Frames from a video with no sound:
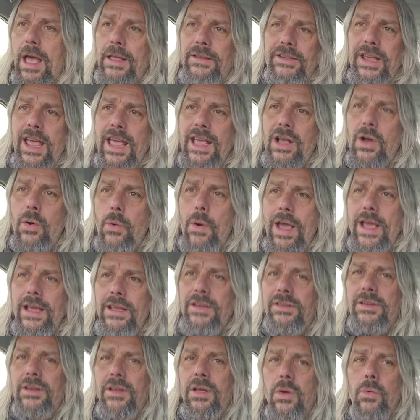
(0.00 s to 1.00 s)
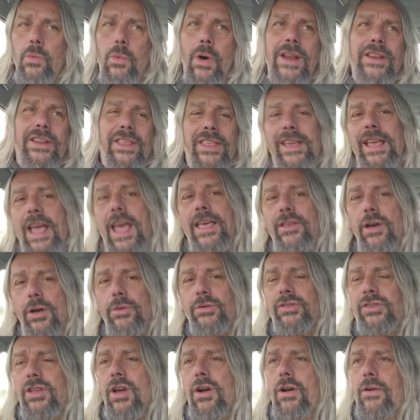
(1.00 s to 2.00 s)
takeaways. Where did they get
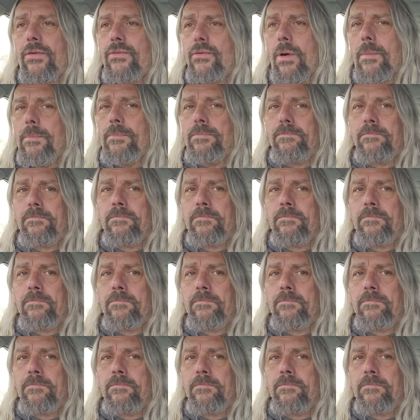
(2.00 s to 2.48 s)
those ducks from?